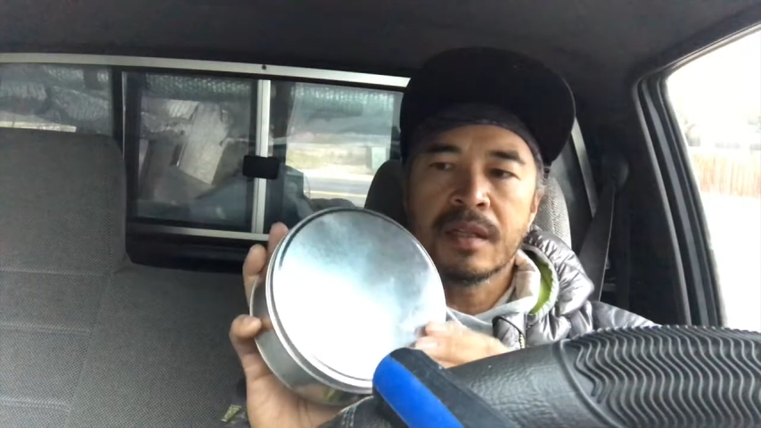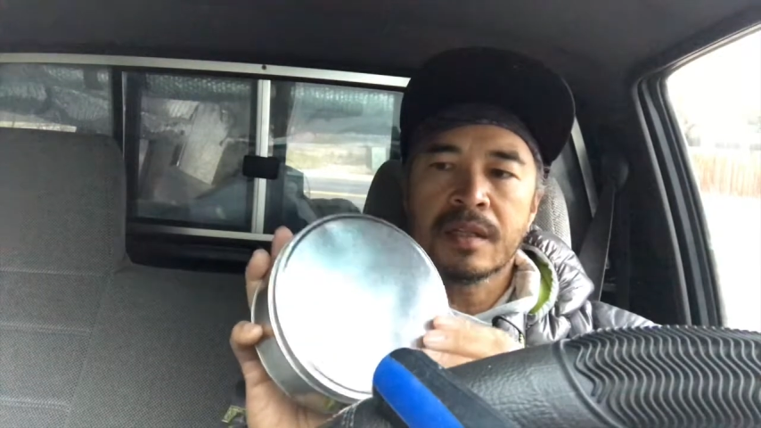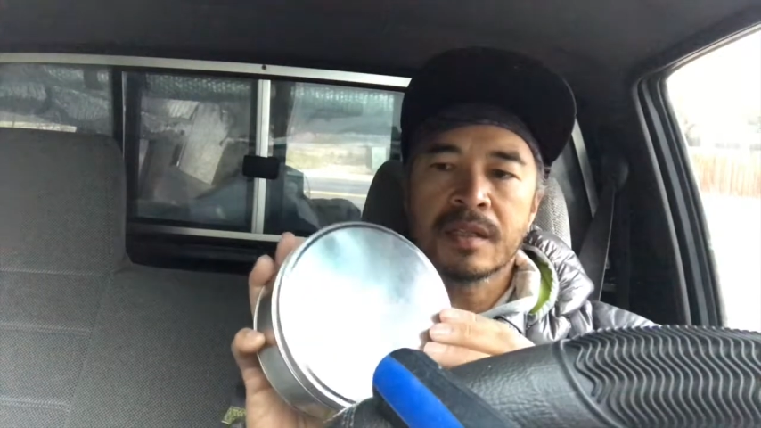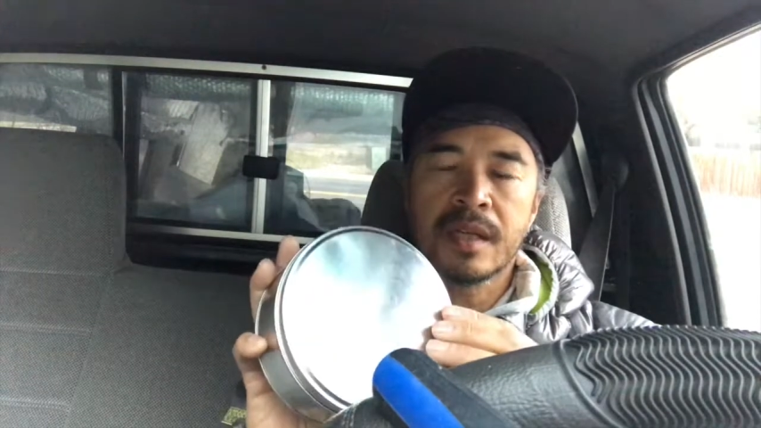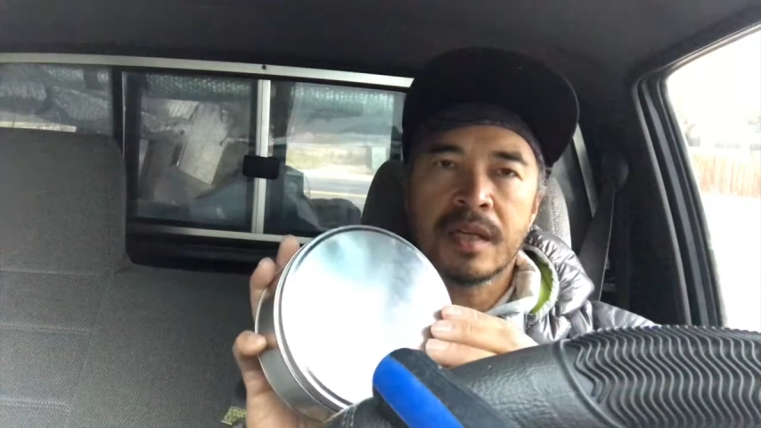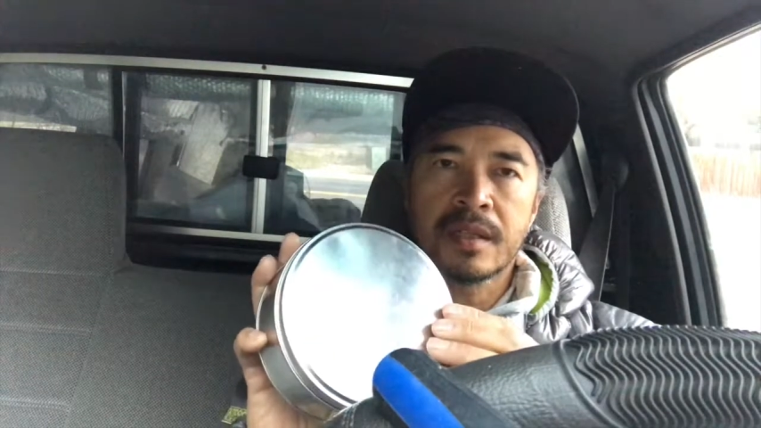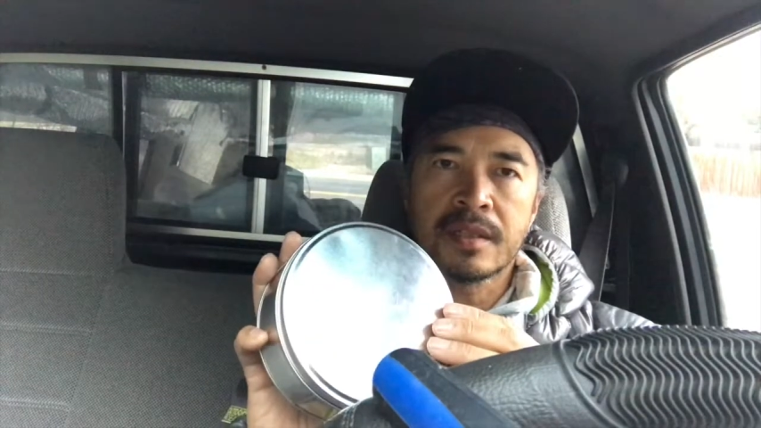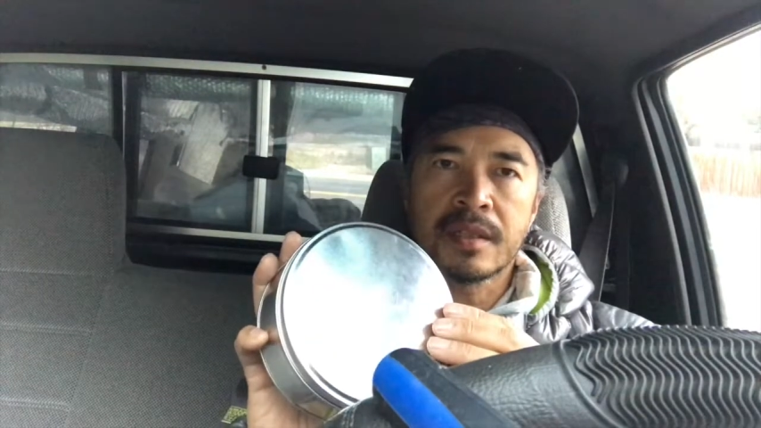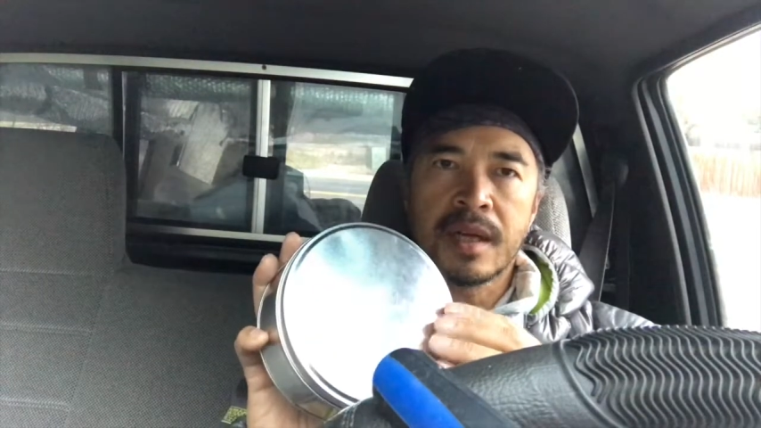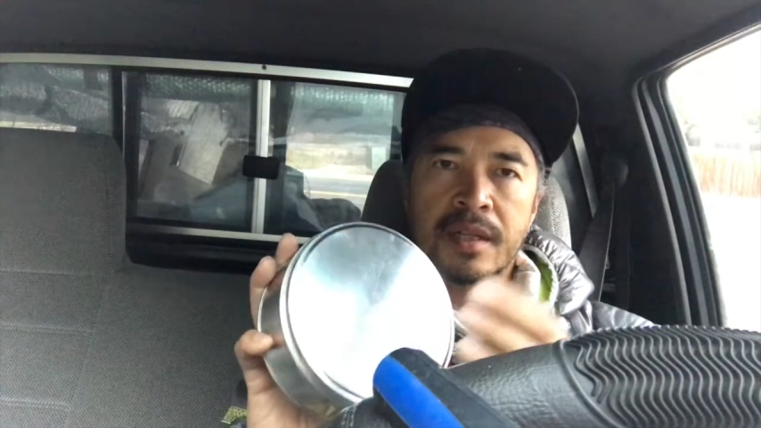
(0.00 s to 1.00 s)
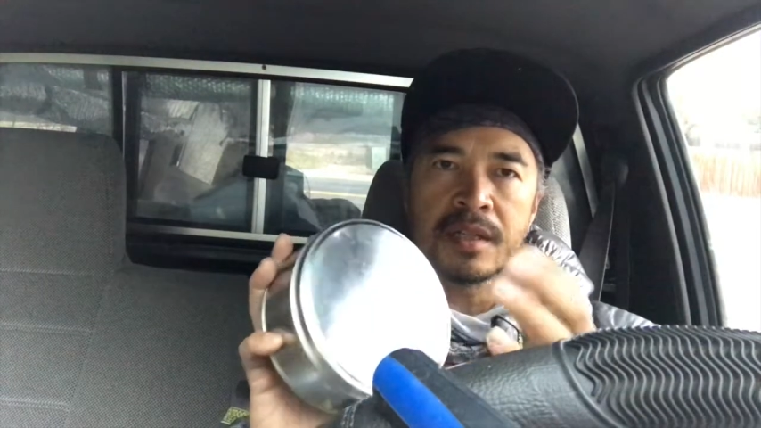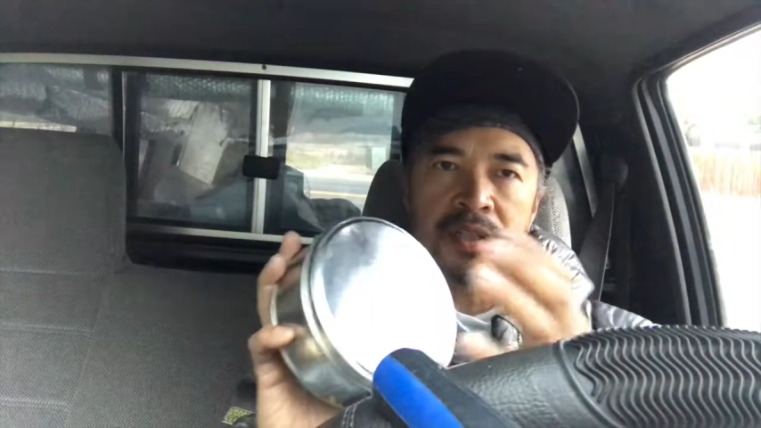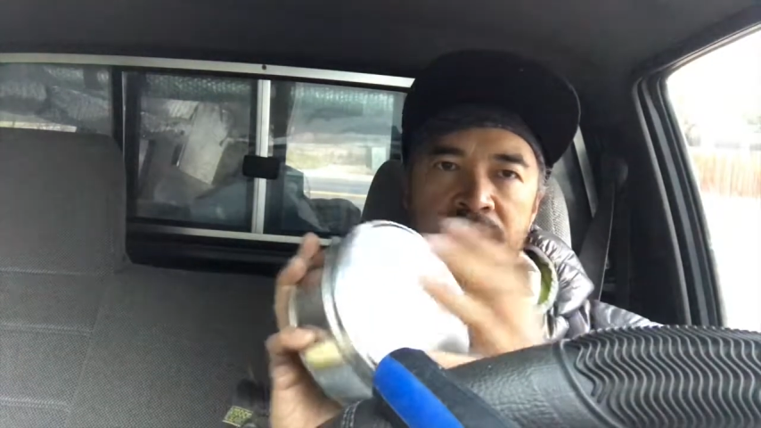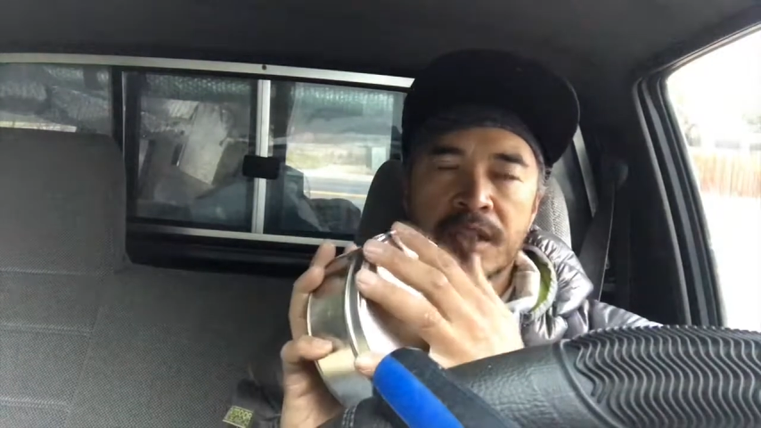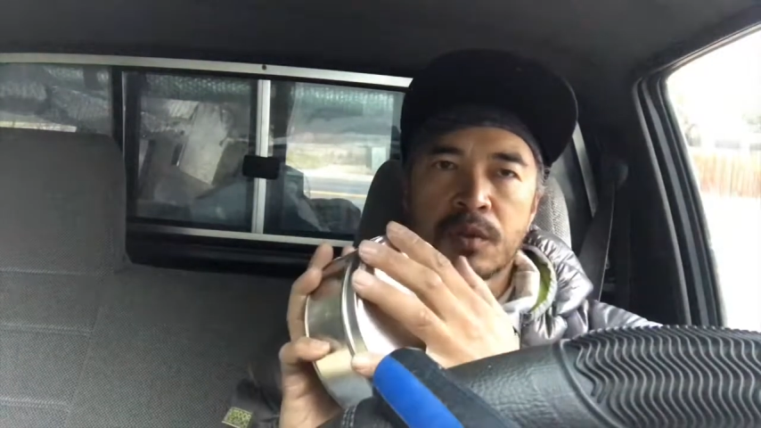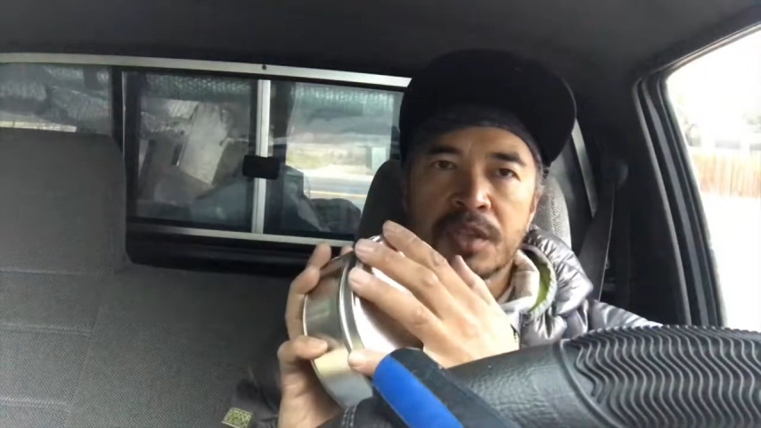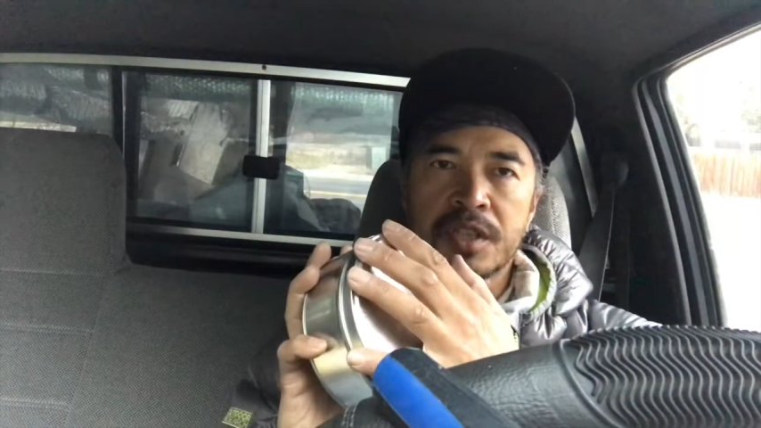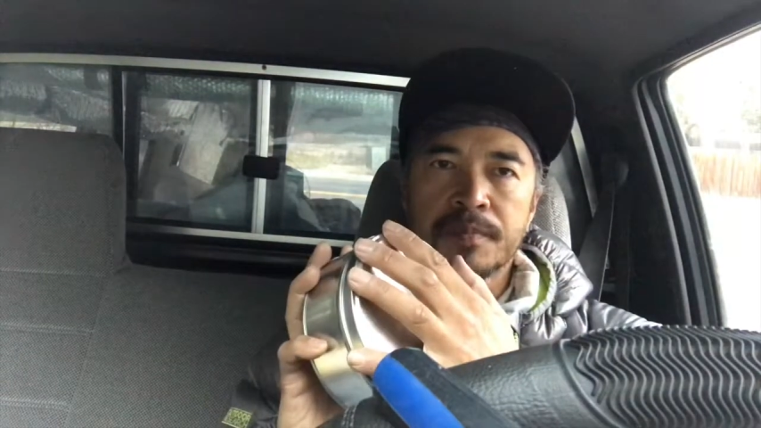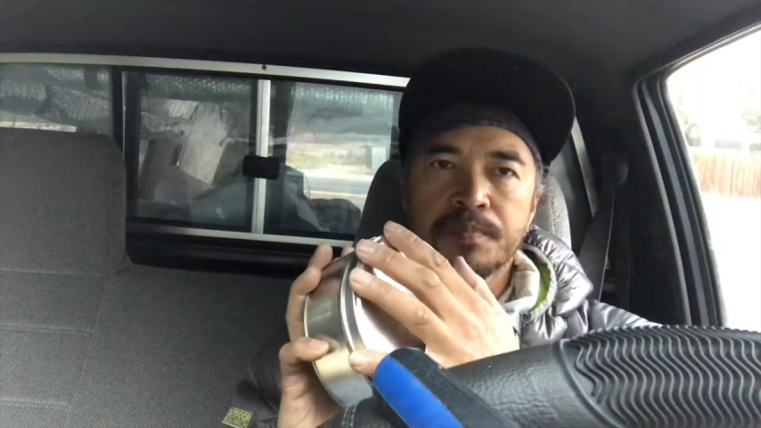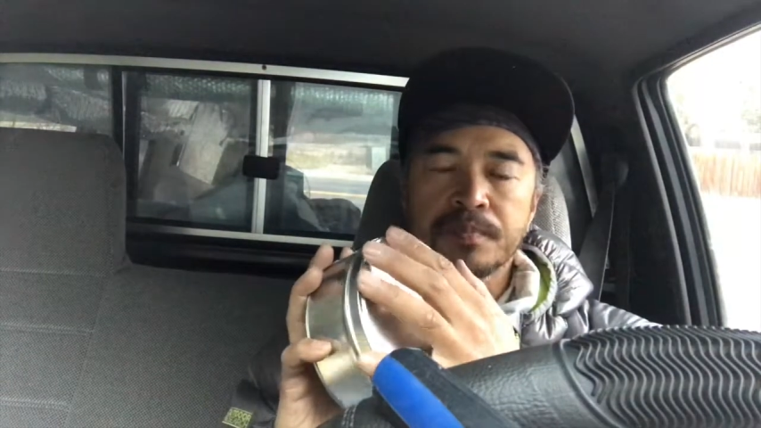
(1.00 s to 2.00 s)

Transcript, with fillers: is that I can extinguish it